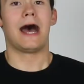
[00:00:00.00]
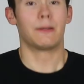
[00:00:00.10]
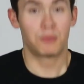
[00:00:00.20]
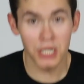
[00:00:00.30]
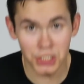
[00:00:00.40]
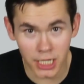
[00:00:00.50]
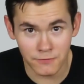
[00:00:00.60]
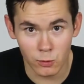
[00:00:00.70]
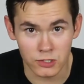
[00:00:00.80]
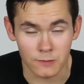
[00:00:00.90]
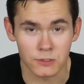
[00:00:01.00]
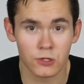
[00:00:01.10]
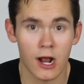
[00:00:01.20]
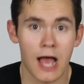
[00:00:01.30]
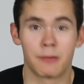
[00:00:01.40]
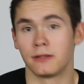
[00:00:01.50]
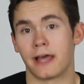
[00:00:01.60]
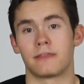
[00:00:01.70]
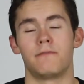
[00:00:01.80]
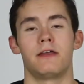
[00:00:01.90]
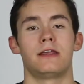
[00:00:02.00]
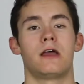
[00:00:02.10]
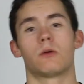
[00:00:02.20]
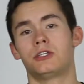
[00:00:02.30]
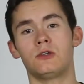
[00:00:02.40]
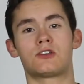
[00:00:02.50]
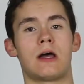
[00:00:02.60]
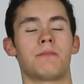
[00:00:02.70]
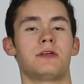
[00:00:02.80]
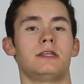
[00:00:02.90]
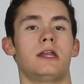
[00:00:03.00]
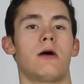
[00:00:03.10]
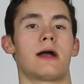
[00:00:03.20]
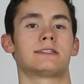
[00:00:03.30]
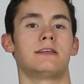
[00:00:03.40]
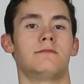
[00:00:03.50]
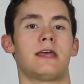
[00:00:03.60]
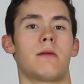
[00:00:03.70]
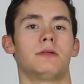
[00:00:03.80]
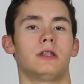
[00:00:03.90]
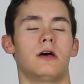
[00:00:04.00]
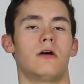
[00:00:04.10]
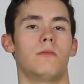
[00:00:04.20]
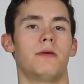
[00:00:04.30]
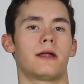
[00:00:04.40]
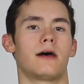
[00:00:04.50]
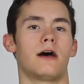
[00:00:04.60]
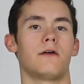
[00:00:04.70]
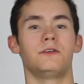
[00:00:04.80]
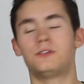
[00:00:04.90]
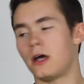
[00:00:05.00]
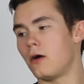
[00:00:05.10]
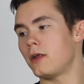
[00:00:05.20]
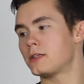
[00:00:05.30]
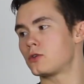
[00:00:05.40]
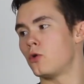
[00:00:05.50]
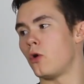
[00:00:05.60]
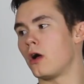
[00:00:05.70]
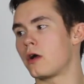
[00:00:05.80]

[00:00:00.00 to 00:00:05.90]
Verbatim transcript: I'd appreciate if you were to subscribe or like the video or do something, you know, active down below. But uh, if you don't, it's cool.